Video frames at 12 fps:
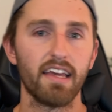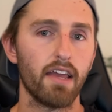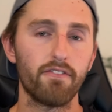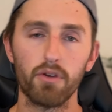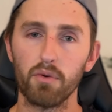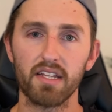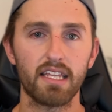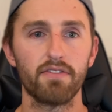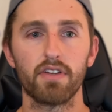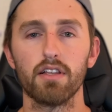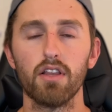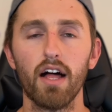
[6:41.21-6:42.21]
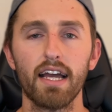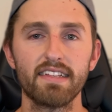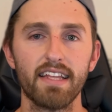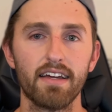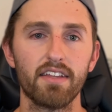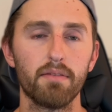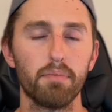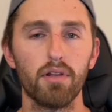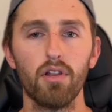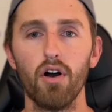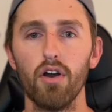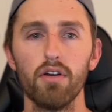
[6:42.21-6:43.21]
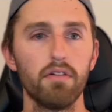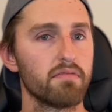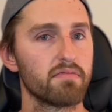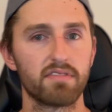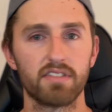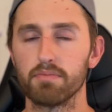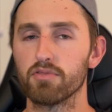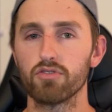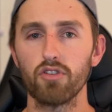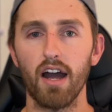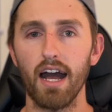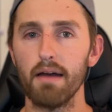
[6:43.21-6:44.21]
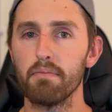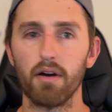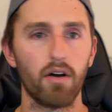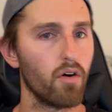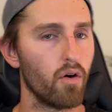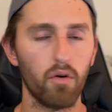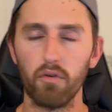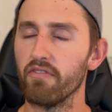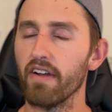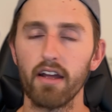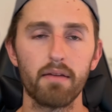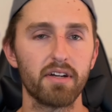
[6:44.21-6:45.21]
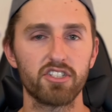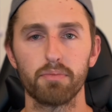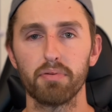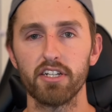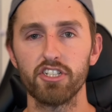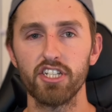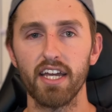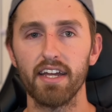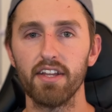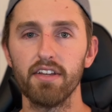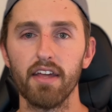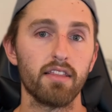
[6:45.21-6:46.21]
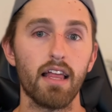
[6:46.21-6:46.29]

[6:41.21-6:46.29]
If you want to give it a like down below, subscribe, all very much appreciated.